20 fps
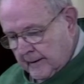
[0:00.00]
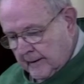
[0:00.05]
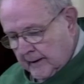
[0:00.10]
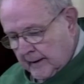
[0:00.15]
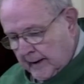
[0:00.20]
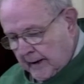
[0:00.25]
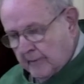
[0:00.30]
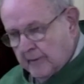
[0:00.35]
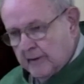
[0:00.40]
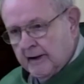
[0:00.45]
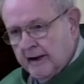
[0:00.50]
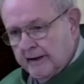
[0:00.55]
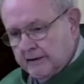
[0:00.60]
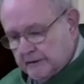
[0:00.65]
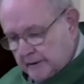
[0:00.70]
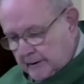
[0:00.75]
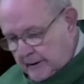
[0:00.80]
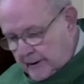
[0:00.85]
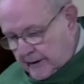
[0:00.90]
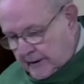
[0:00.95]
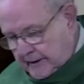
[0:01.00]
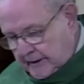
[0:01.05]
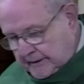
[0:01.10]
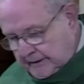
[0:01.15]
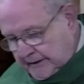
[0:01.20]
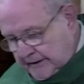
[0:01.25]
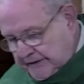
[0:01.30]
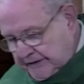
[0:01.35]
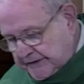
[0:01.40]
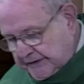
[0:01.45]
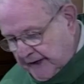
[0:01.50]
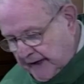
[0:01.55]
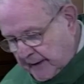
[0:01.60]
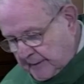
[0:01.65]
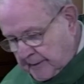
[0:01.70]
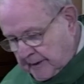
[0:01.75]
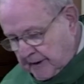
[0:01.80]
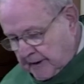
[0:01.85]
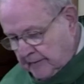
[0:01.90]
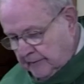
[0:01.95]
I would like to look at this
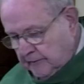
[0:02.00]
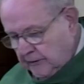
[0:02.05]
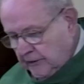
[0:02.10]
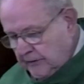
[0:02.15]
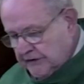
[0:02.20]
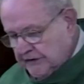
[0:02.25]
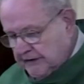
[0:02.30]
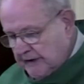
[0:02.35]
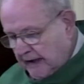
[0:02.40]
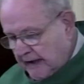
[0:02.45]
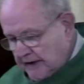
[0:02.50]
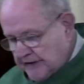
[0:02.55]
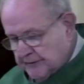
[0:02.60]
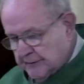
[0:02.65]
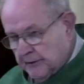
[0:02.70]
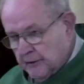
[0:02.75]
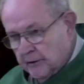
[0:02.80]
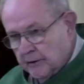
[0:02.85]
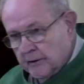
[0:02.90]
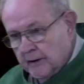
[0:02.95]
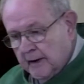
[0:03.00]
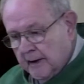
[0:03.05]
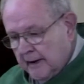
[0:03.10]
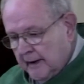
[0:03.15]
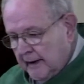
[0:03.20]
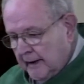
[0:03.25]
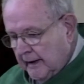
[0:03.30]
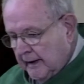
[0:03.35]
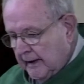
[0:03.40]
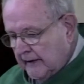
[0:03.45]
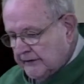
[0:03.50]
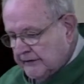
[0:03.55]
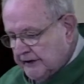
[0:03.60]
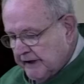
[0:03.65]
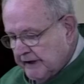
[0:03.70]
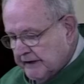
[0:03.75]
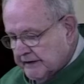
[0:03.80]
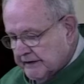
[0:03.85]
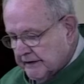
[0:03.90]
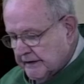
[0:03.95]
segment of Luke's Gospel as
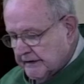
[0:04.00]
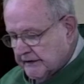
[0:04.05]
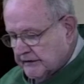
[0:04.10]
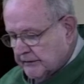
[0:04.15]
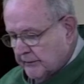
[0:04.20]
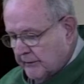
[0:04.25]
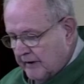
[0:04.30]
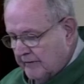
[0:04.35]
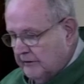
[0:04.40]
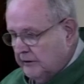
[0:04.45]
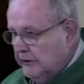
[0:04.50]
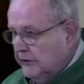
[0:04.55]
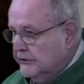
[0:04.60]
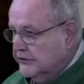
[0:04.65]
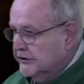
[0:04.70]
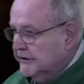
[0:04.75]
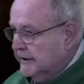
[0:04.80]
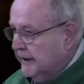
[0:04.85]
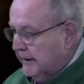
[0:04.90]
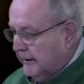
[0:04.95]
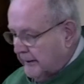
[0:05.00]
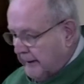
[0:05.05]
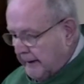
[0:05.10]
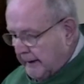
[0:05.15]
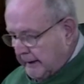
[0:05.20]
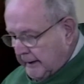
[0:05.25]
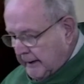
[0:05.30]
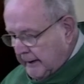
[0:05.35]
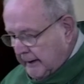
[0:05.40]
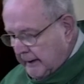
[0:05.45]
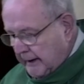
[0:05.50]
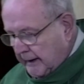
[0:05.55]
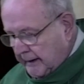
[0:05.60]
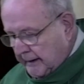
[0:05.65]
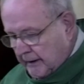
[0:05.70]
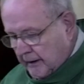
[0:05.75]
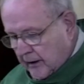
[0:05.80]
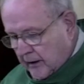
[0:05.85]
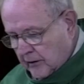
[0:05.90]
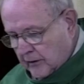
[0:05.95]
Jesus' revolutionary
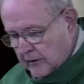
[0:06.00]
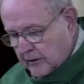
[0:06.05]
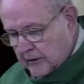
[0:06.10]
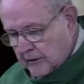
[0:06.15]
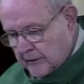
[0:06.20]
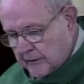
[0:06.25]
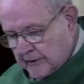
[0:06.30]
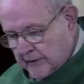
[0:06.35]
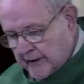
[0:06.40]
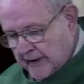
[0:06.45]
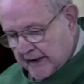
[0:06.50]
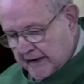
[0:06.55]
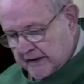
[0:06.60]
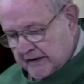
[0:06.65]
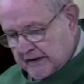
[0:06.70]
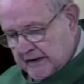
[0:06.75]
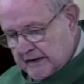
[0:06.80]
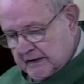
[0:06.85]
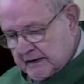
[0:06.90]
inaugural address.